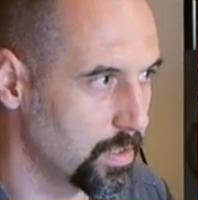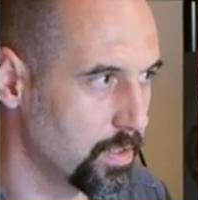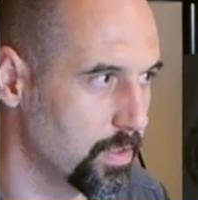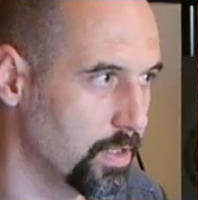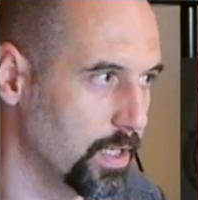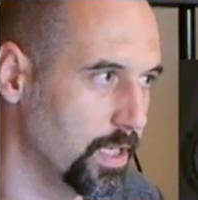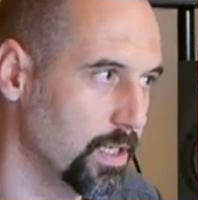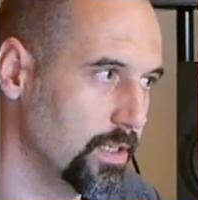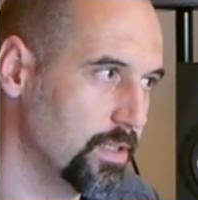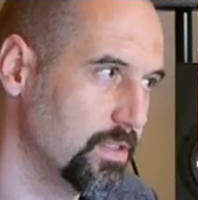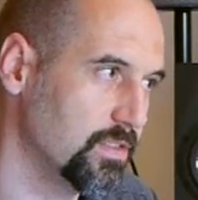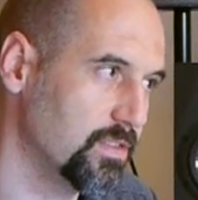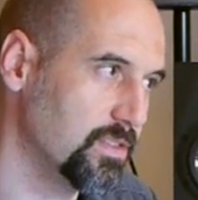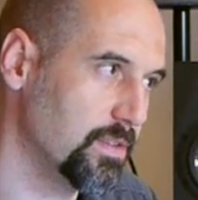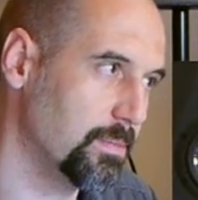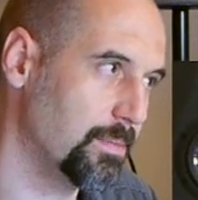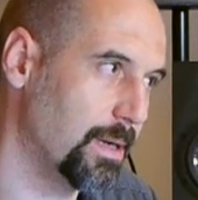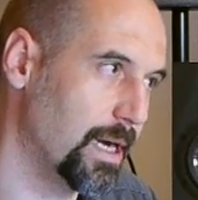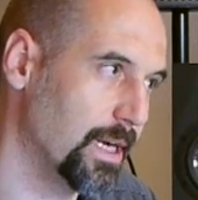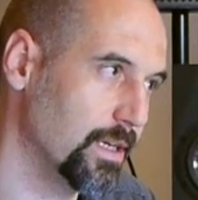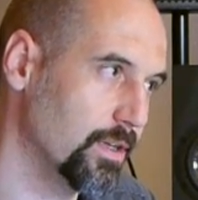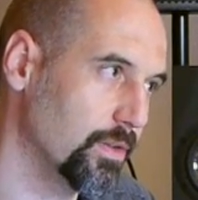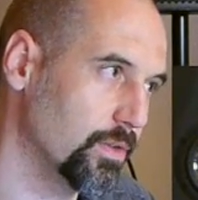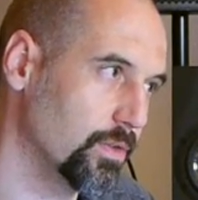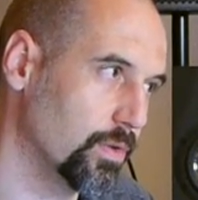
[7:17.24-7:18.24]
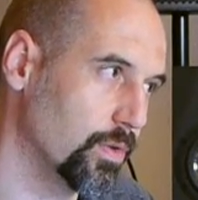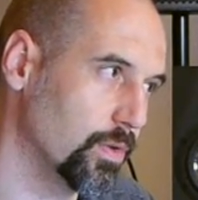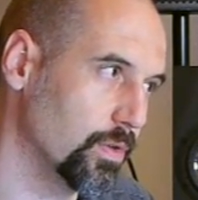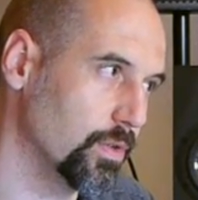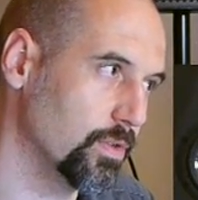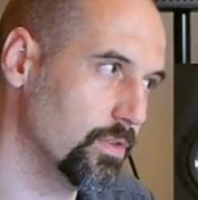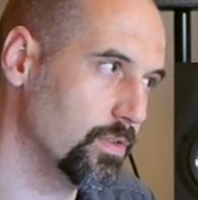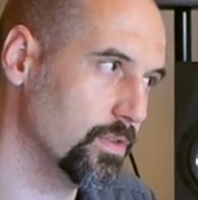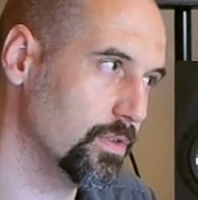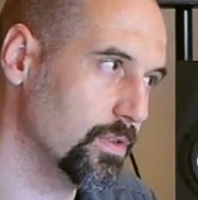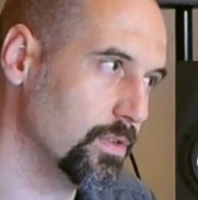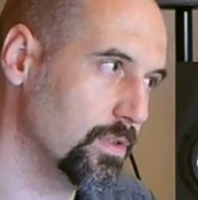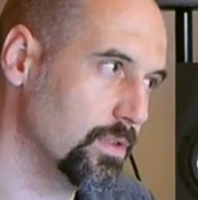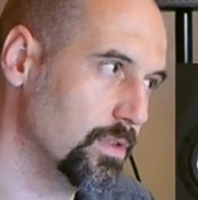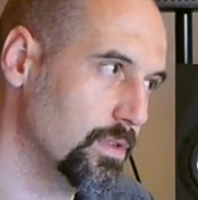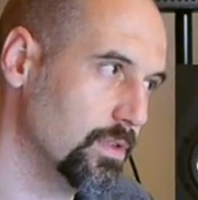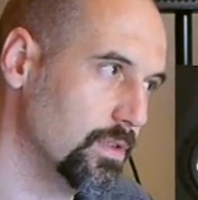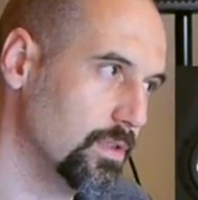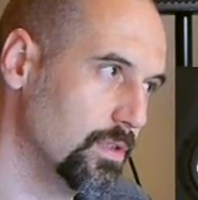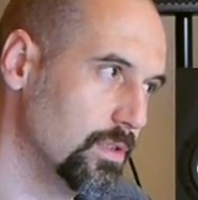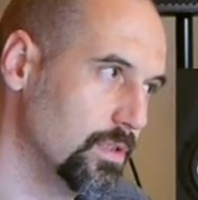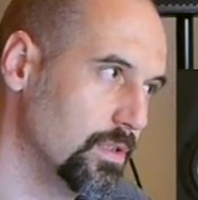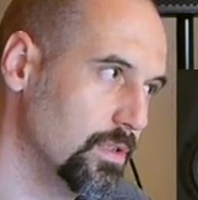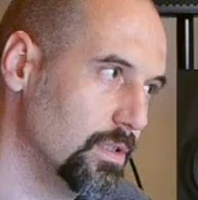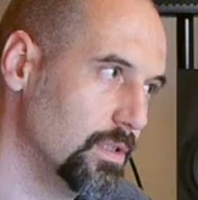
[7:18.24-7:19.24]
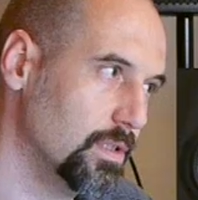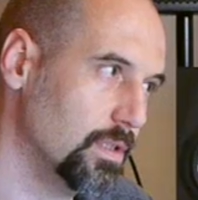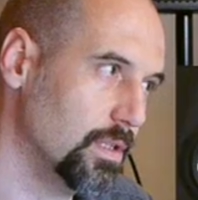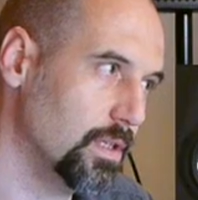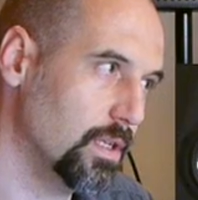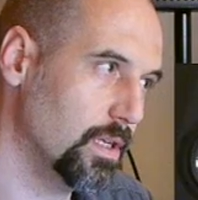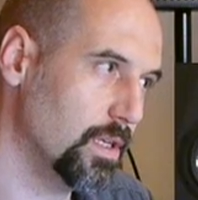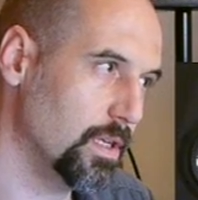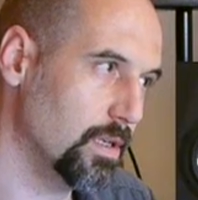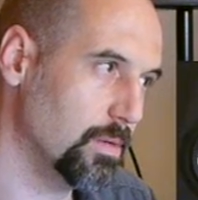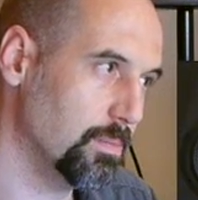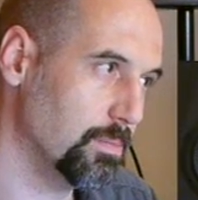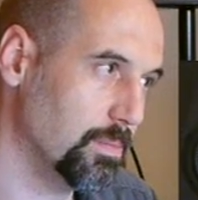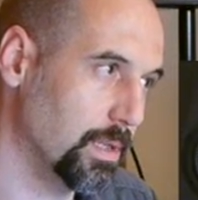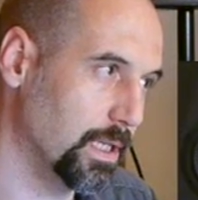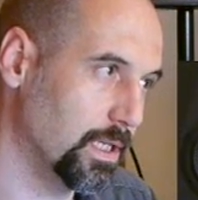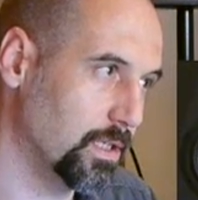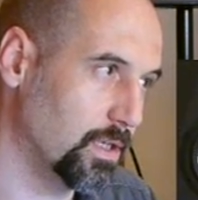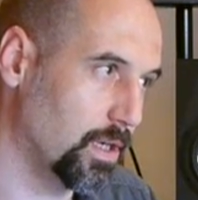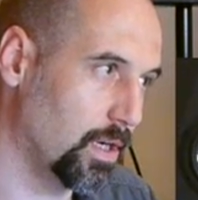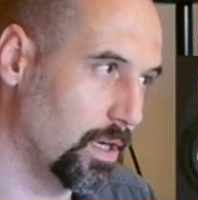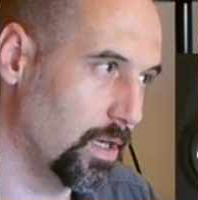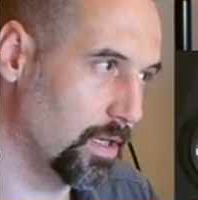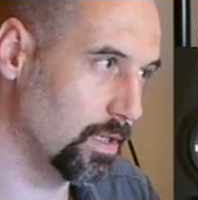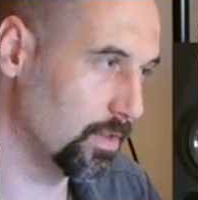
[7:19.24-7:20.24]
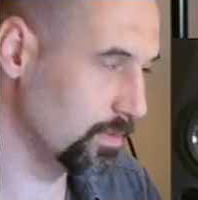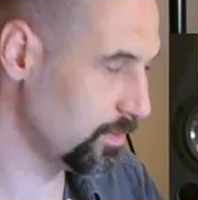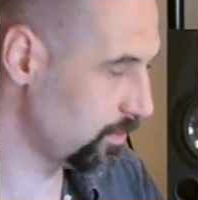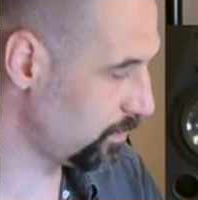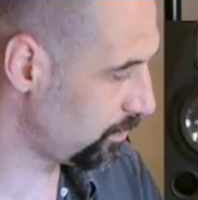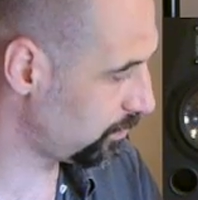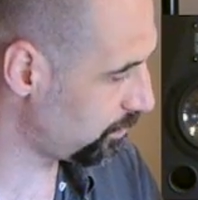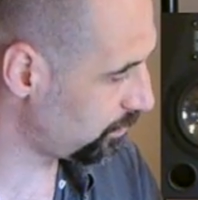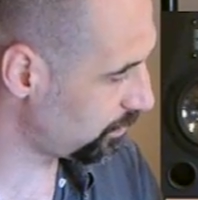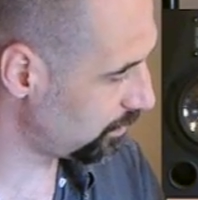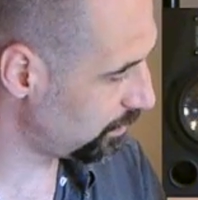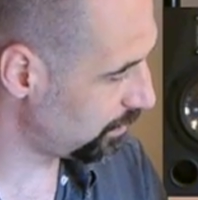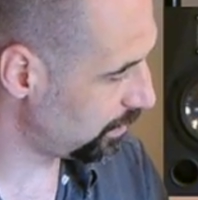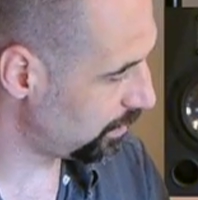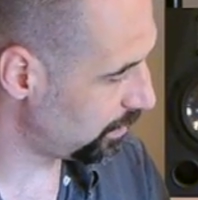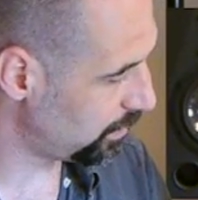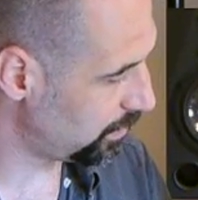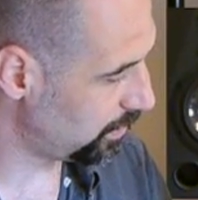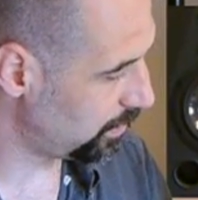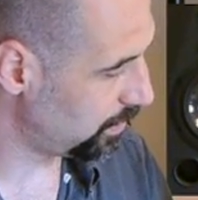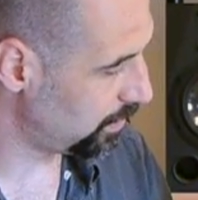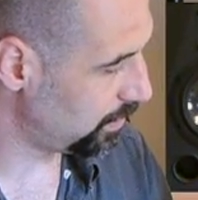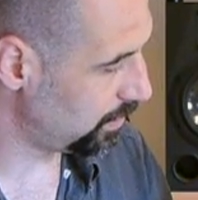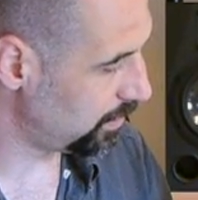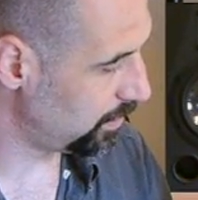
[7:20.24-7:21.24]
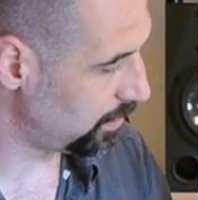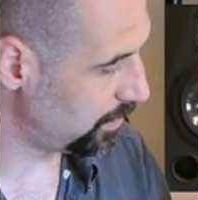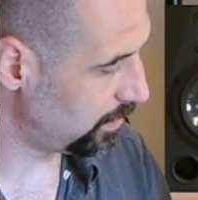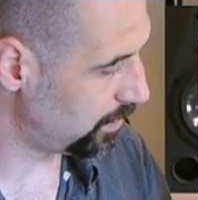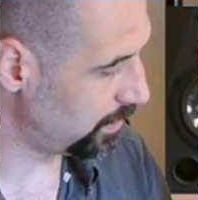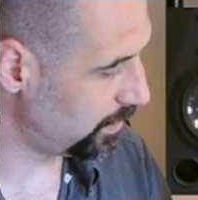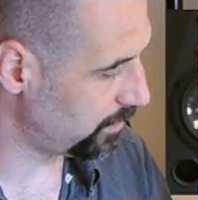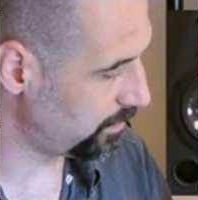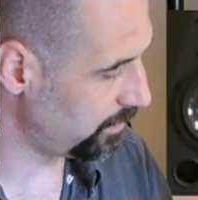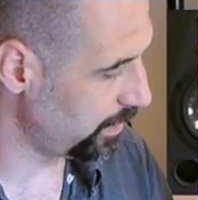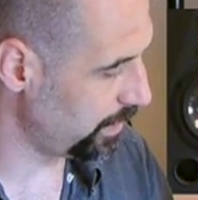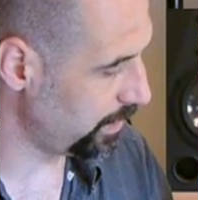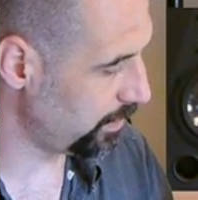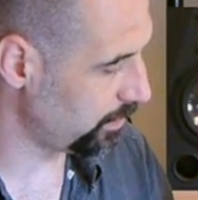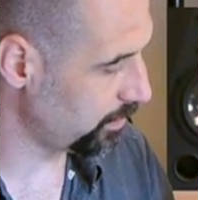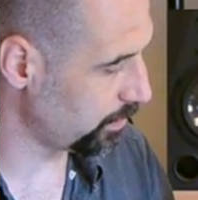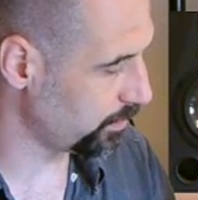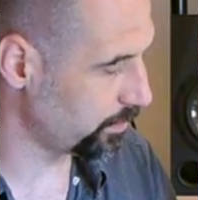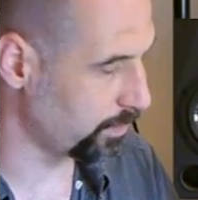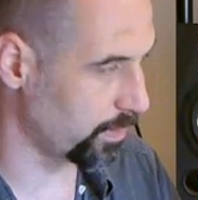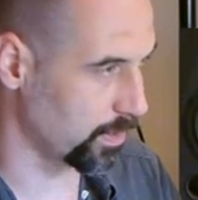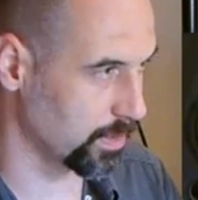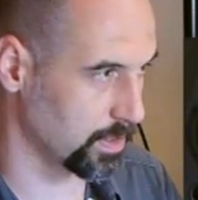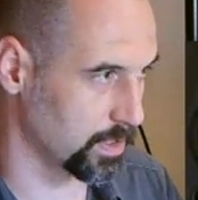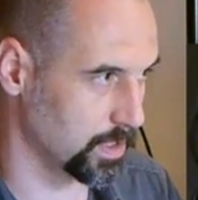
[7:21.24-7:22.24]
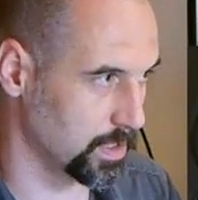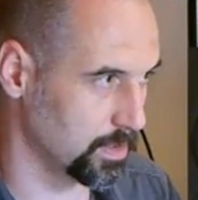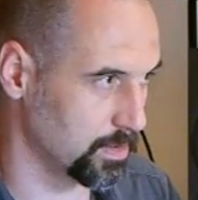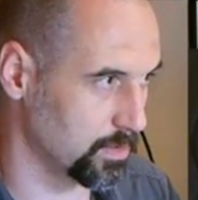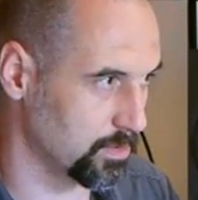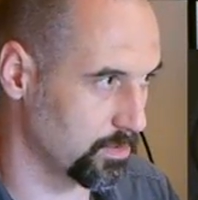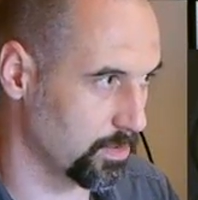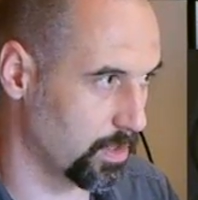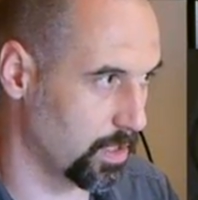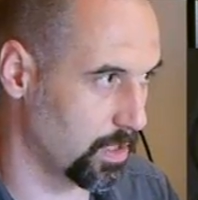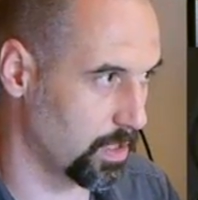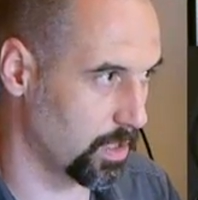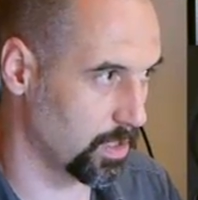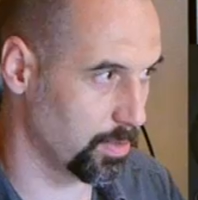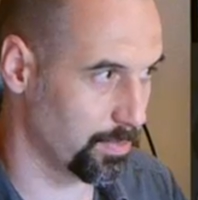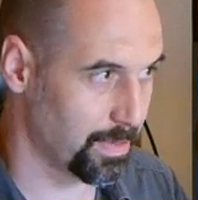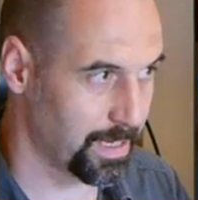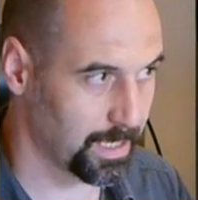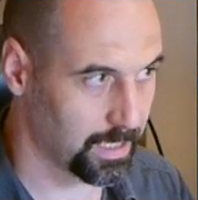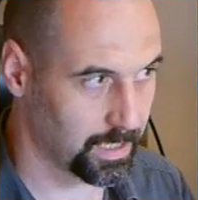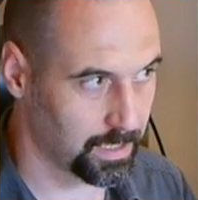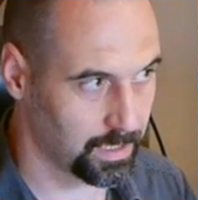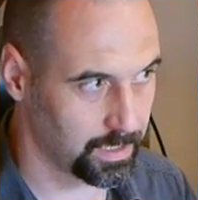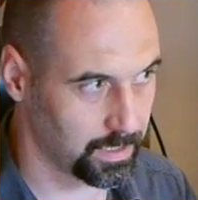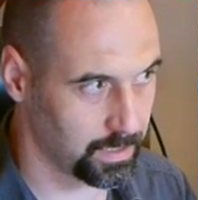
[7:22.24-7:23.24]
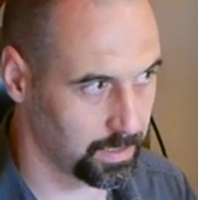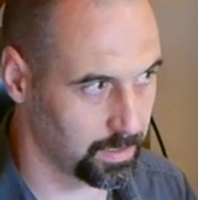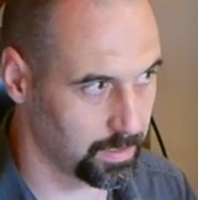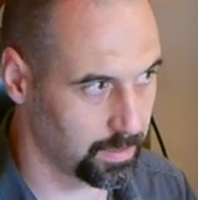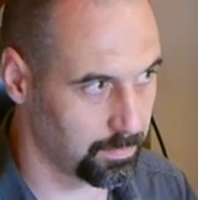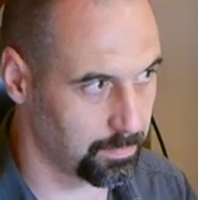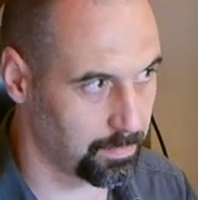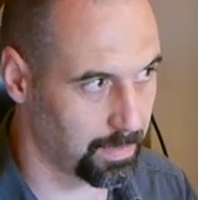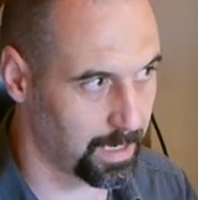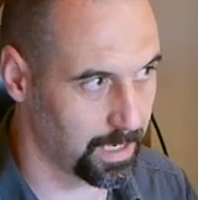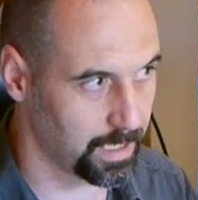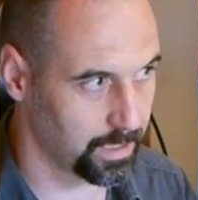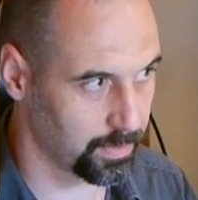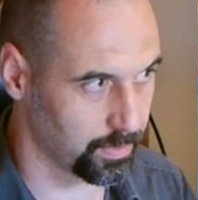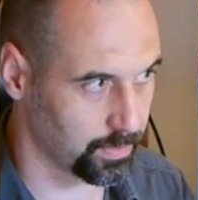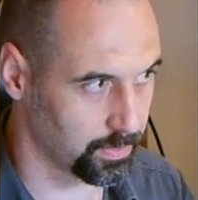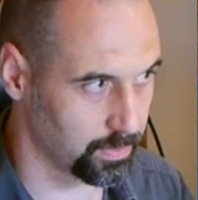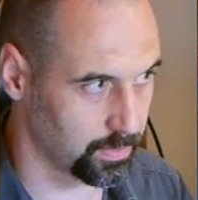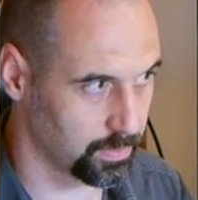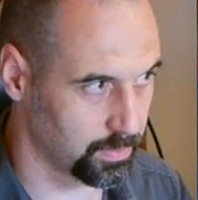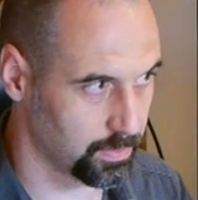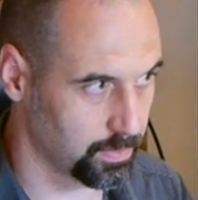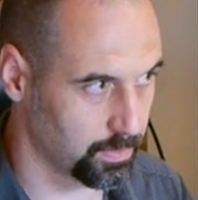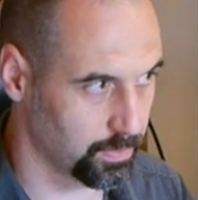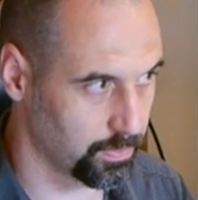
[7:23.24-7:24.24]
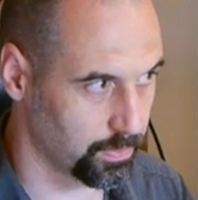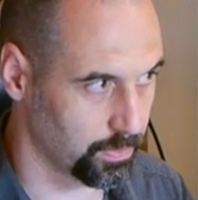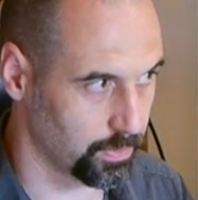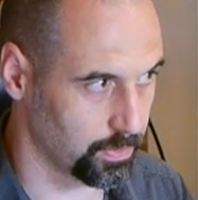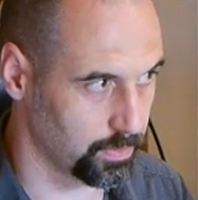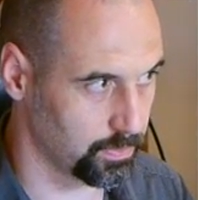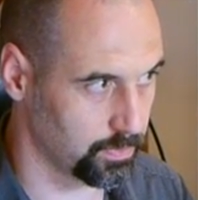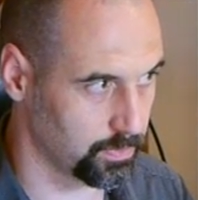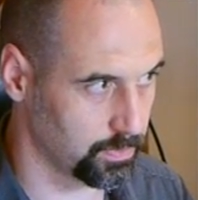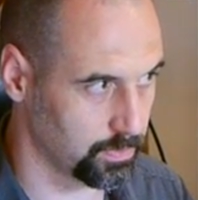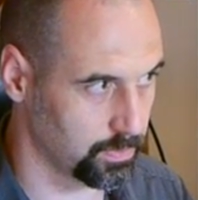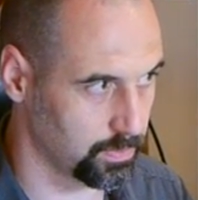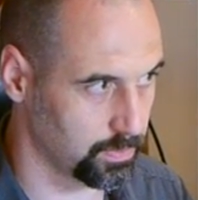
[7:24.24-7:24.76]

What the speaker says: Here this is a minor chord, because this interval here is automatically a minor third.